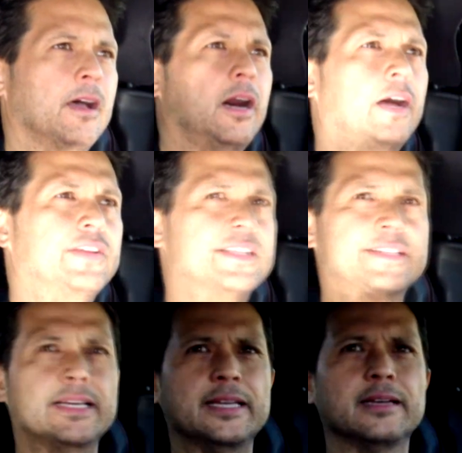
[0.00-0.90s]

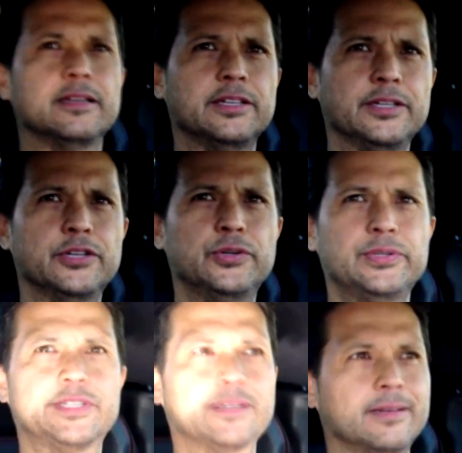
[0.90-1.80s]
Obviously,
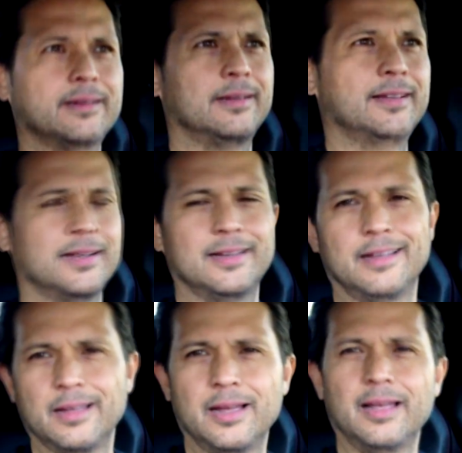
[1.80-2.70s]
use
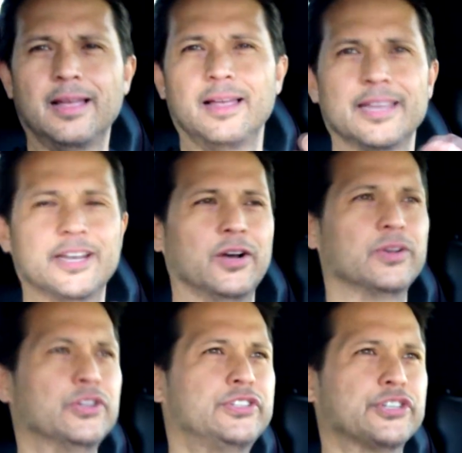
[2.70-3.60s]

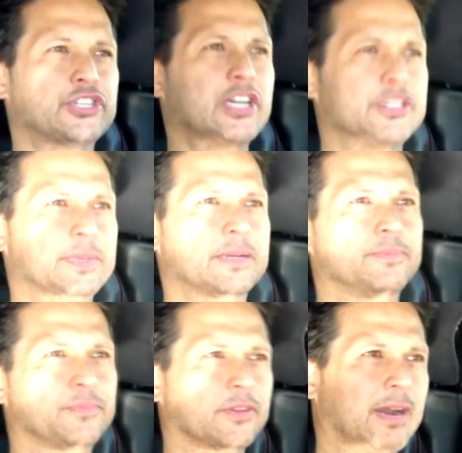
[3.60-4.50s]
your judgment,
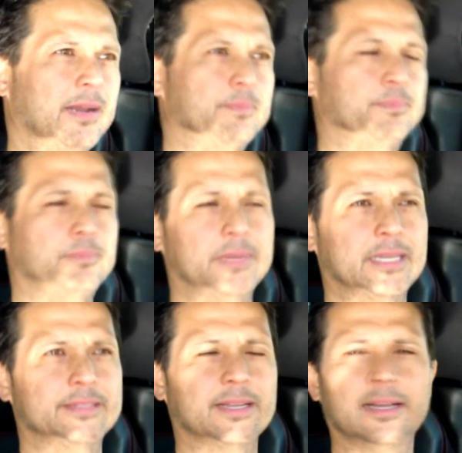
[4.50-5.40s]
right?
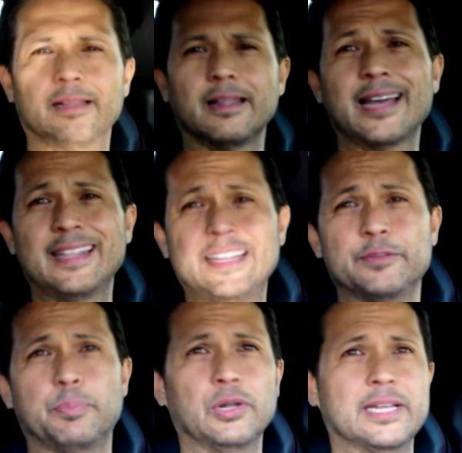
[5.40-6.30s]
Because a lot of
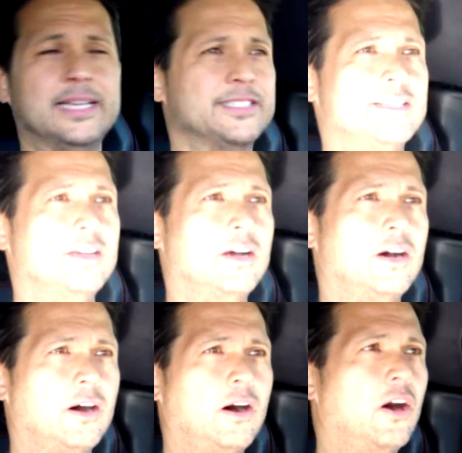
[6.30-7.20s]
these bullies
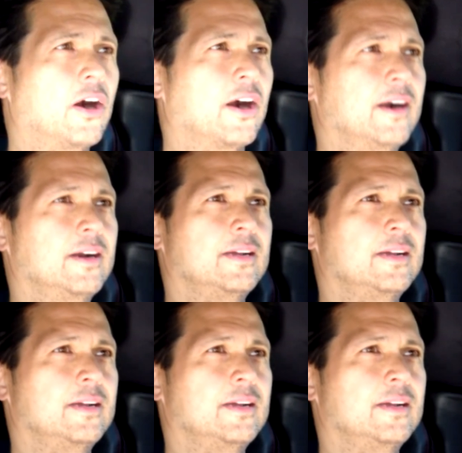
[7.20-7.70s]
are